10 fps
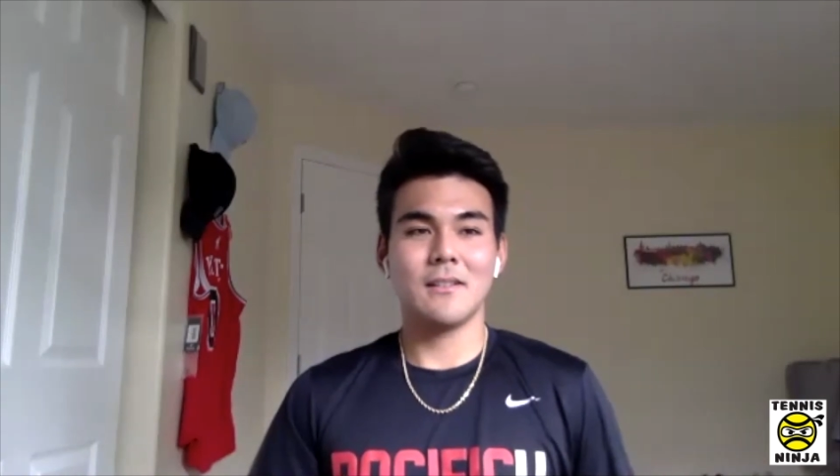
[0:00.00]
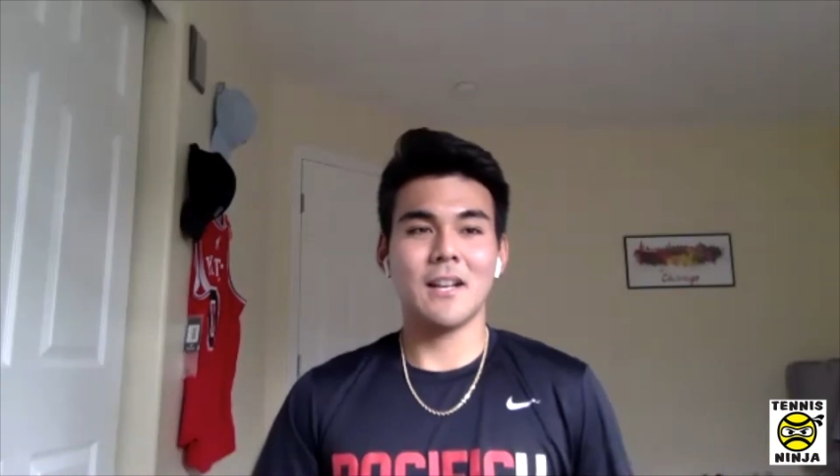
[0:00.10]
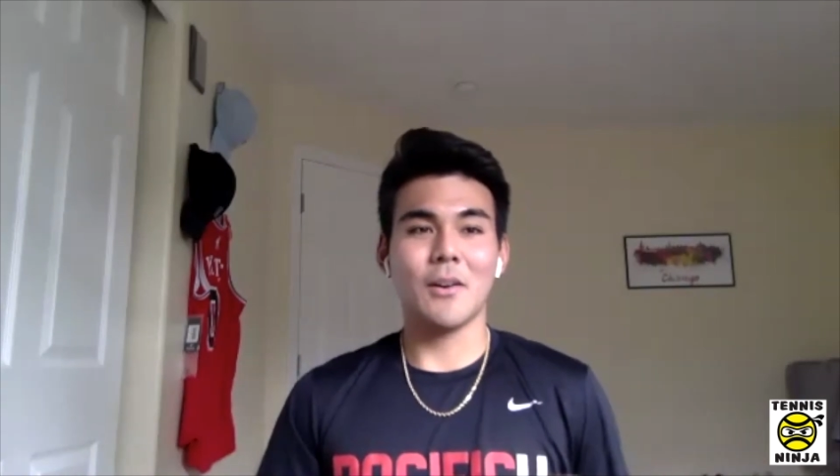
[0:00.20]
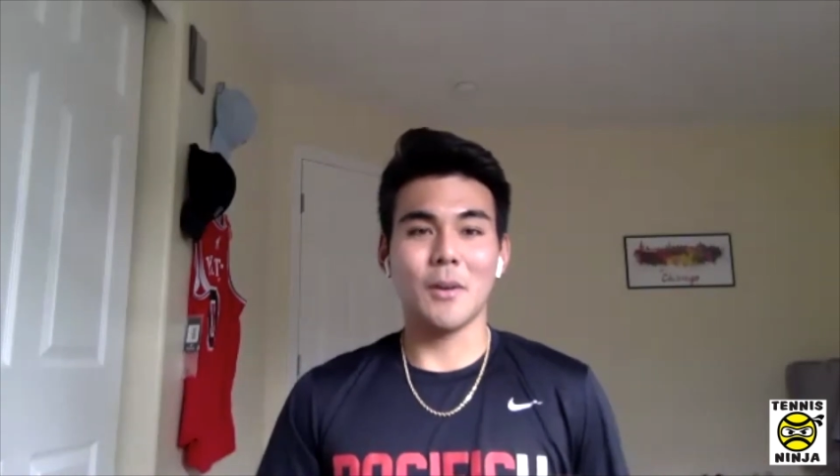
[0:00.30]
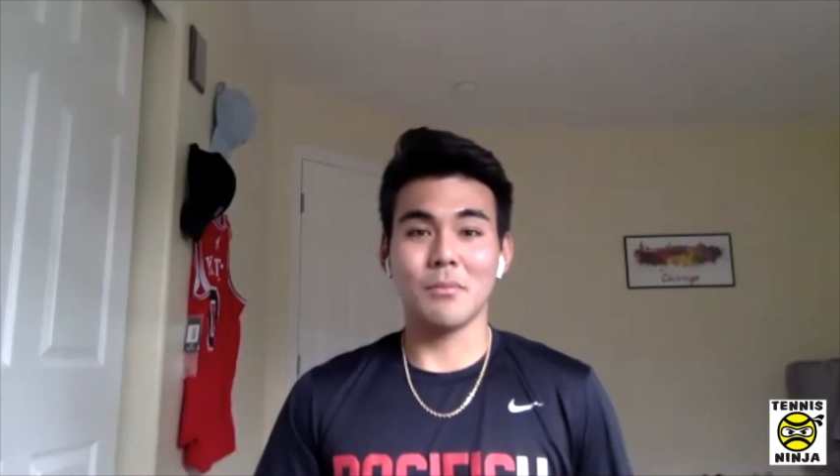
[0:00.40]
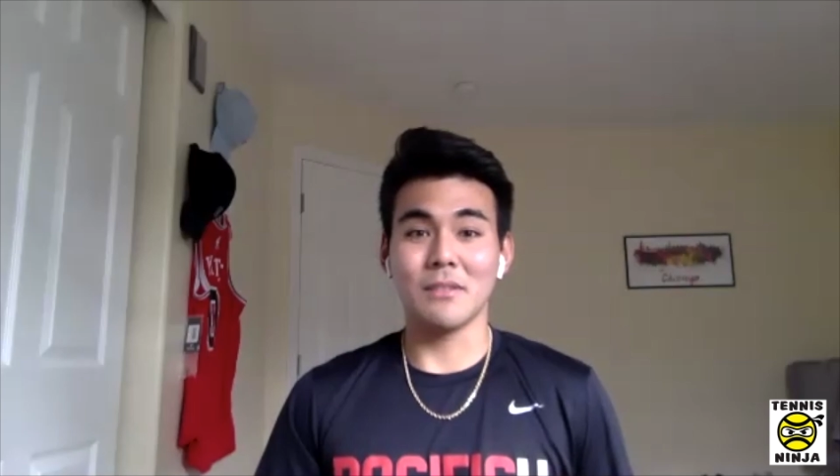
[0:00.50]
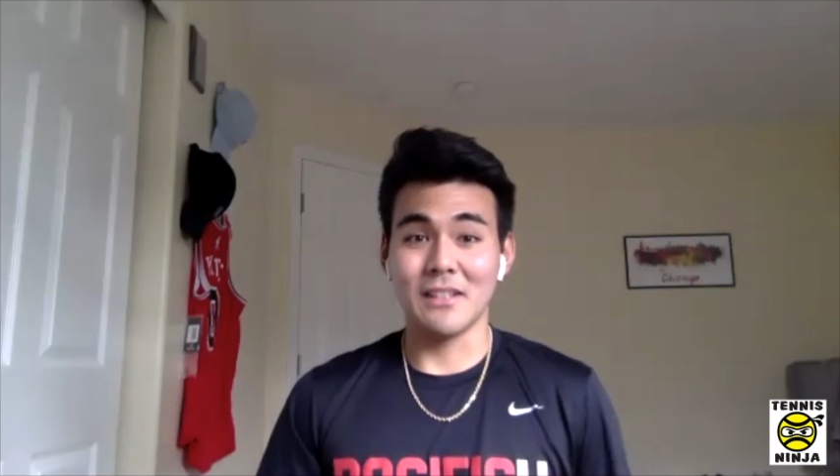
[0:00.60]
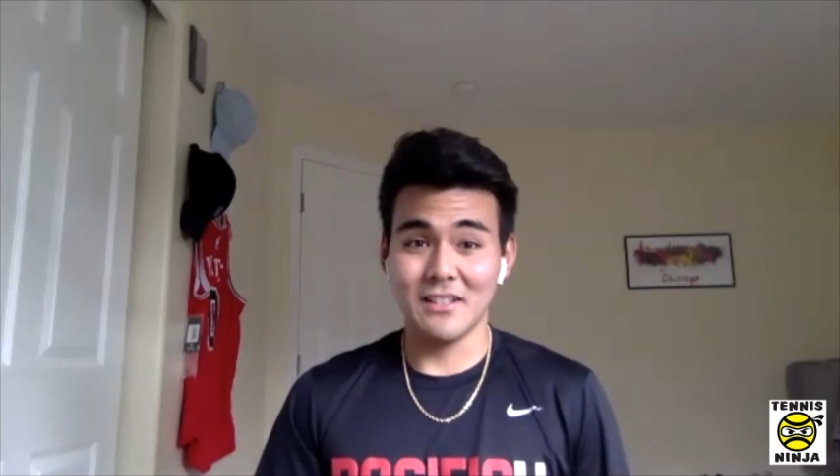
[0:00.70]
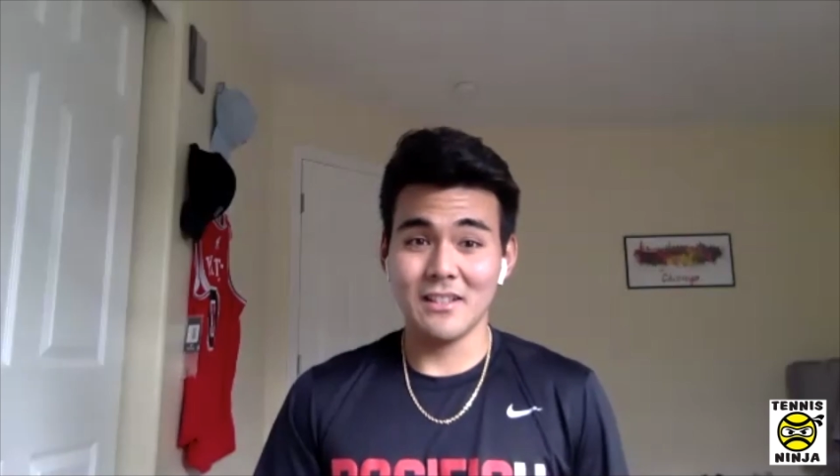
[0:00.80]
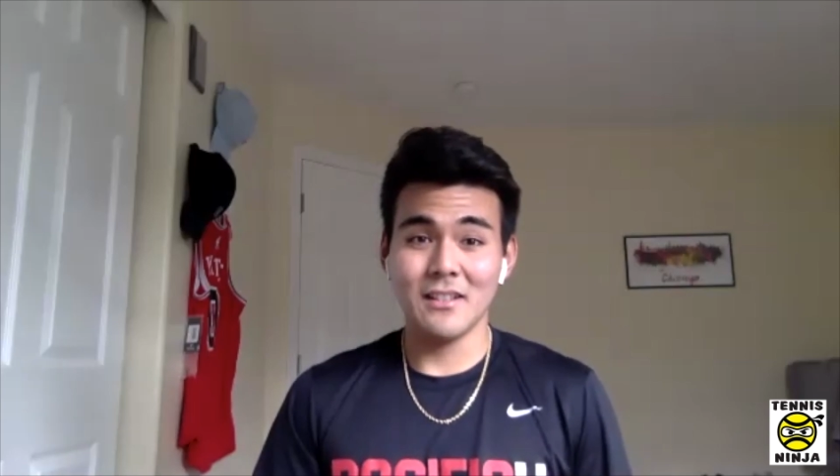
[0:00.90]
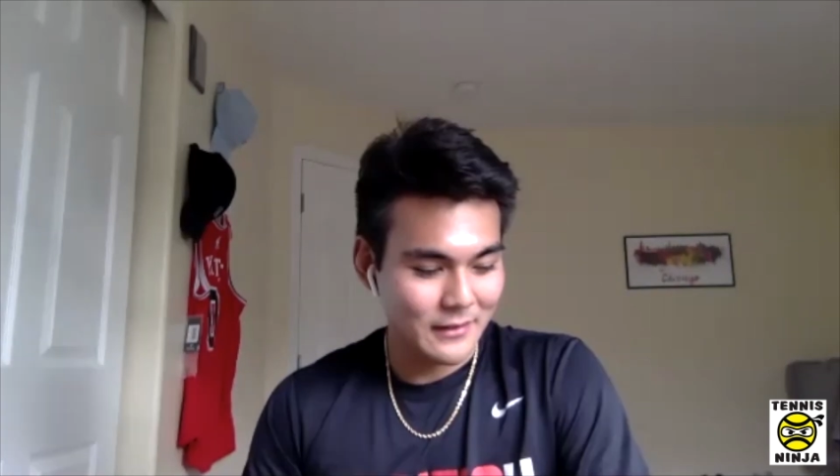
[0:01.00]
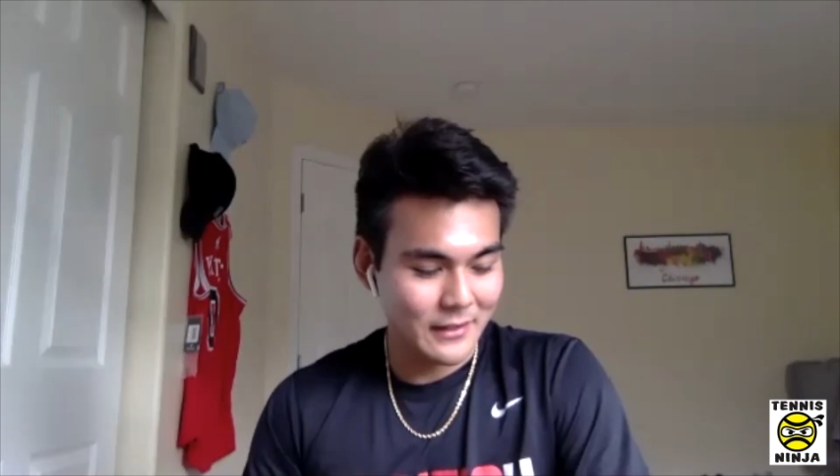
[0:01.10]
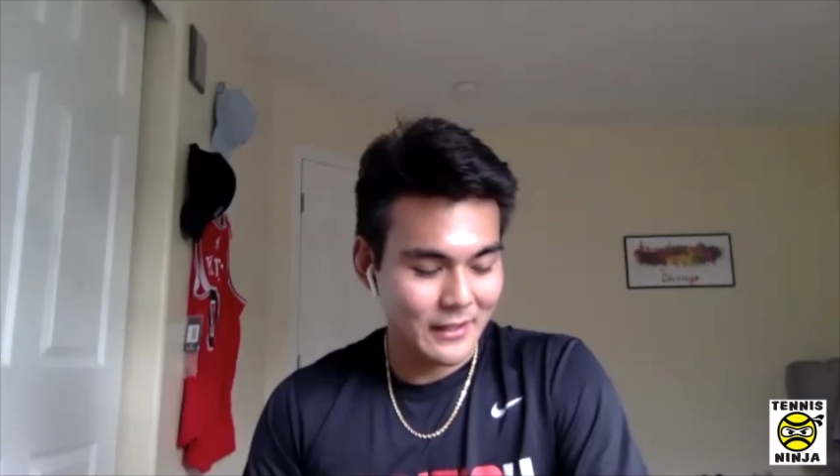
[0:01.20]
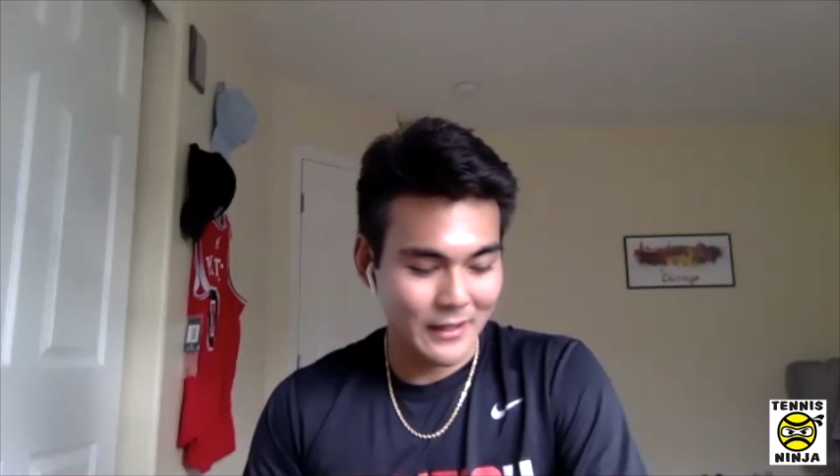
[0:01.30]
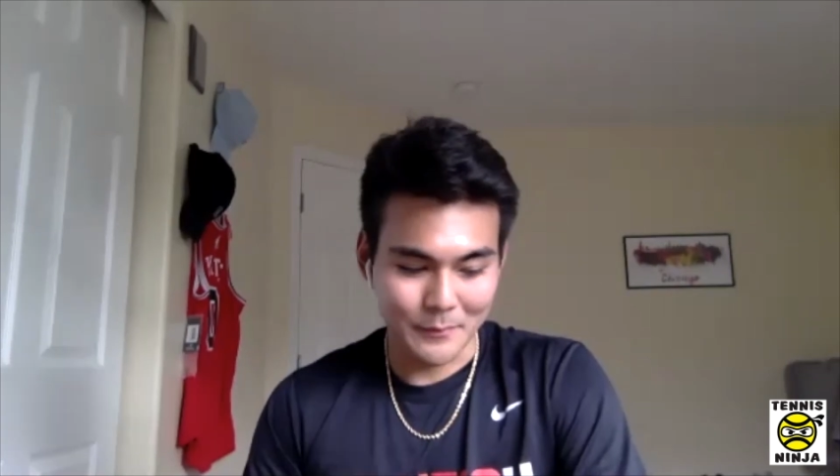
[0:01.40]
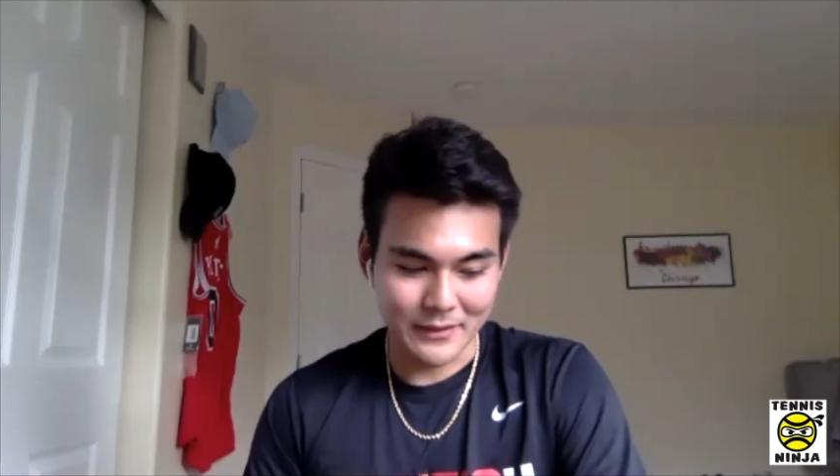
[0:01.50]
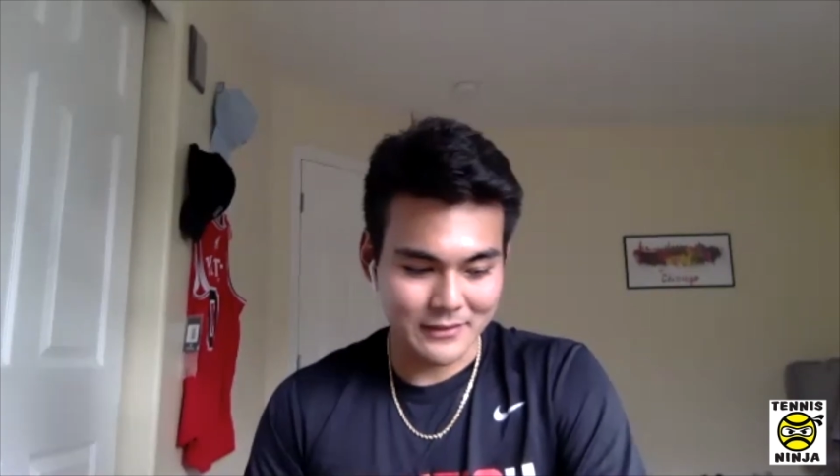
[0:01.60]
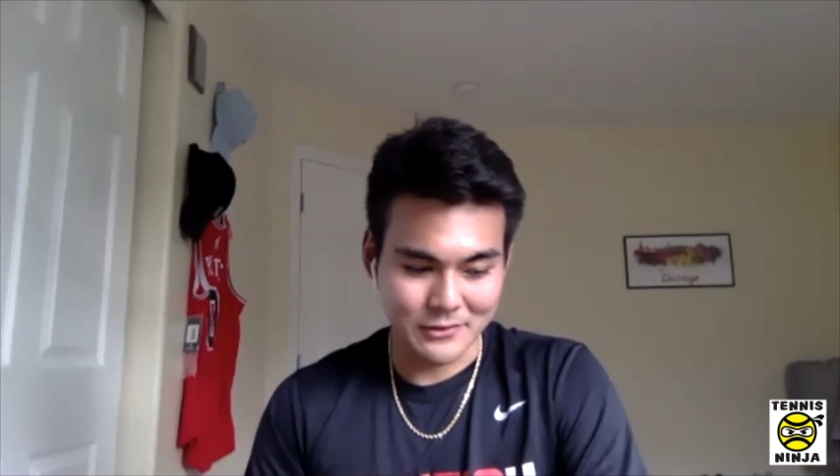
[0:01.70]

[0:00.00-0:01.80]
how I played. My